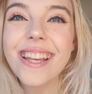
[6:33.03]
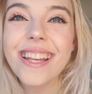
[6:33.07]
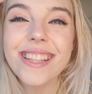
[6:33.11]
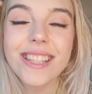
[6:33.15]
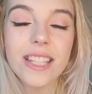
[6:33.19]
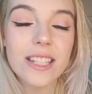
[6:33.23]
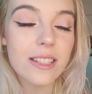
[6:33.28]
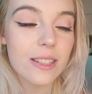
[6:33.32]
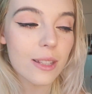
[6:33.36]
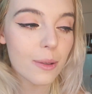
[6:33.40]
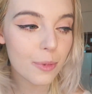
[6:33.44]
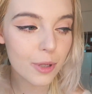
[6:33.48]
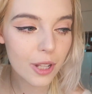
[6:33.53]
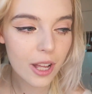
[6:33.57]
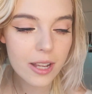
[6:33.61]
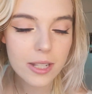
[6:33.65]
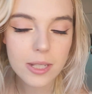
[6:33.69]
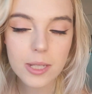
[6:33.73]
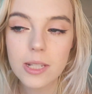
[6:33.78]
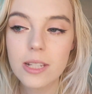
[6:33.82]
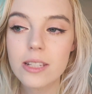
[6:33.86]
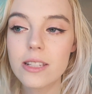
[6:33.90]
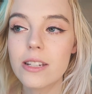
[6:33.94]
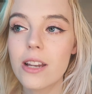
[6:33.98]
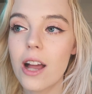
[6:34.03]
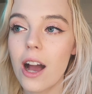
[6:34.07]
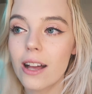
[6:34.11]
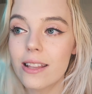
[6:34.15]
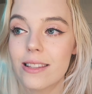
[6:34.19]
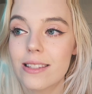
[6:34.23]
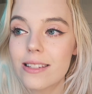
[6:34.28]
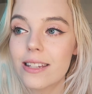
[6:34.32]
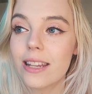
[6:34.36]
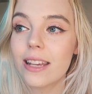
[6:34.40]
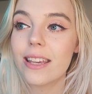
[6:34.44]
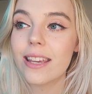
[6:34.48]
this lip gloss is
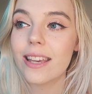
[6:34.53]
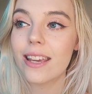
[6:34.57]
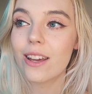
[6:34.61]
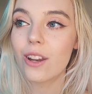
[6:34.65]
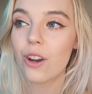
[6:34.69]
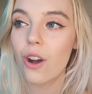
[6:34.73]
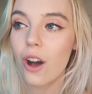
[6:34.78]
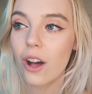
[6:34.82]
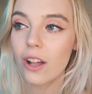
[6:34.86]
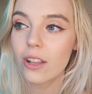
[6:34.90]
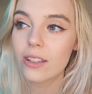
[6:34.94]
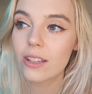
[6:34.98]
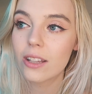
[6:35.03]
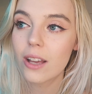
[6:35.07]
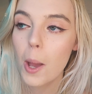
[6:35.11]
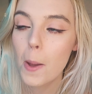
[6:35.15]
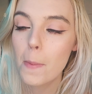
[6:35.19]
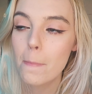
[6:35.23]
not sticky at all.